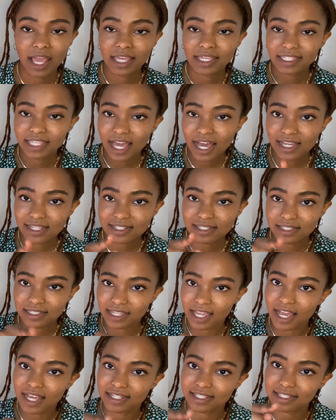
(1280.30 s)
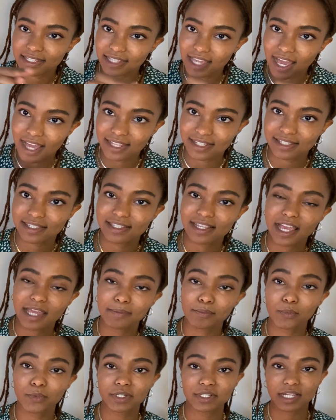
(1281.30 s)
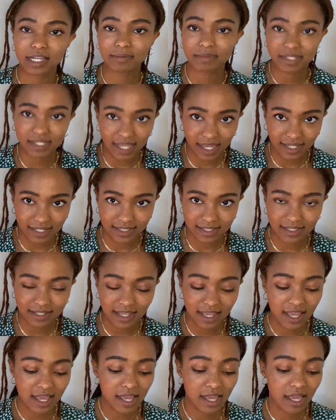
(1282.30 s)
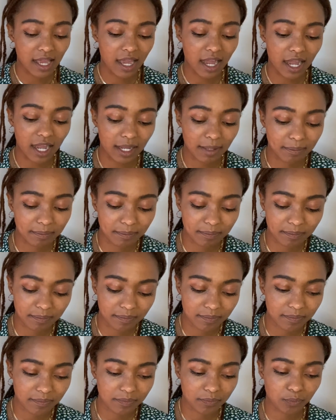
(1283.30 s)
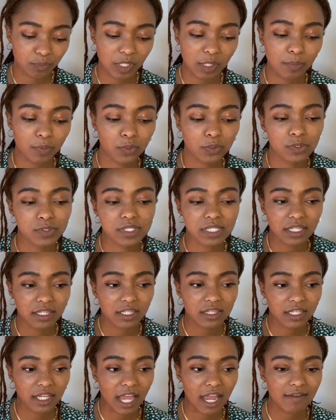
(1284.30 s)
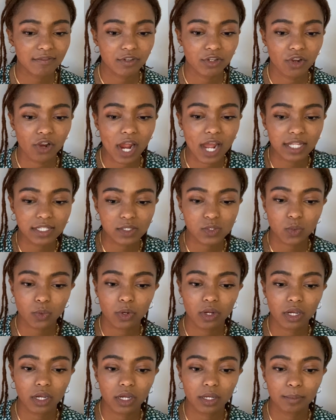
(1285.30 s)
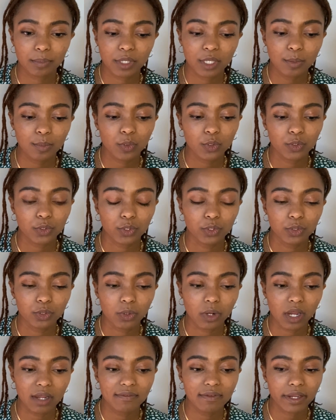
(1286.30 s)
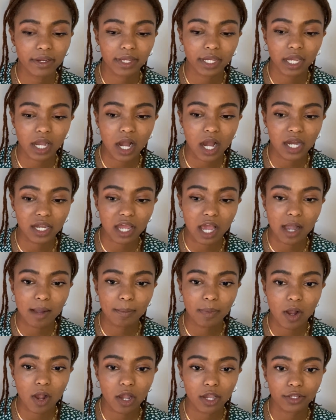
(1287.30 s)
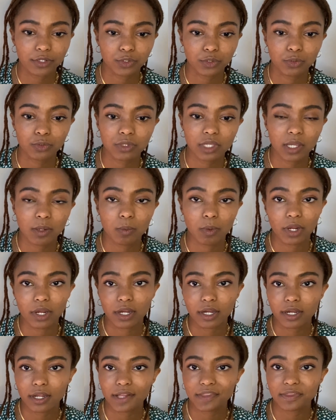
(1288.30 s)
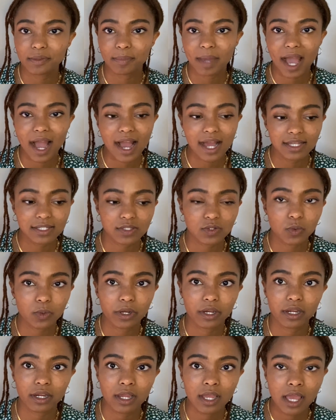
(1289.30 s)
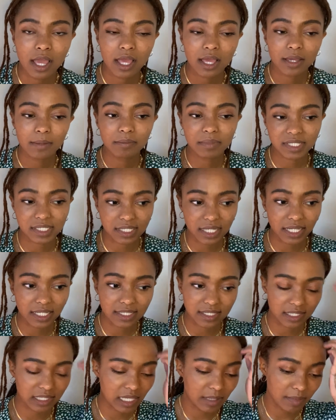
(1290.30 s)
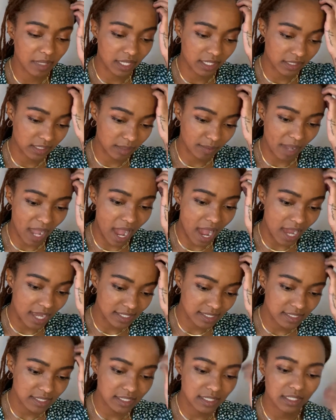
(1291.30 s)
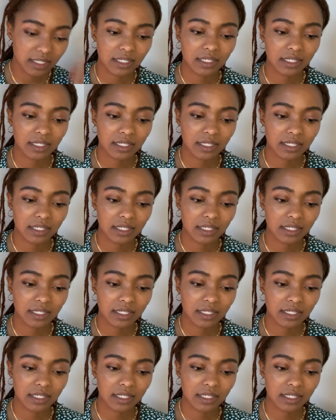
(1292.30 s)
Yes, yes, yes, and more times yes. People who say that they have regrets, or people who are very caught up on who they were in the past or mistakes that they made in the past,